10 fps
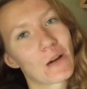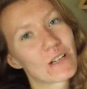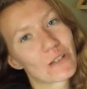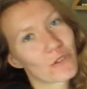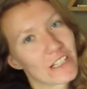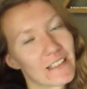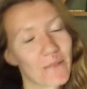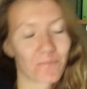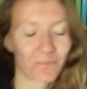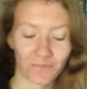I wouldn't read
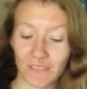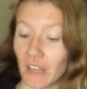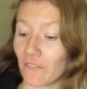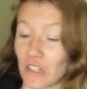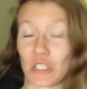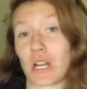them. First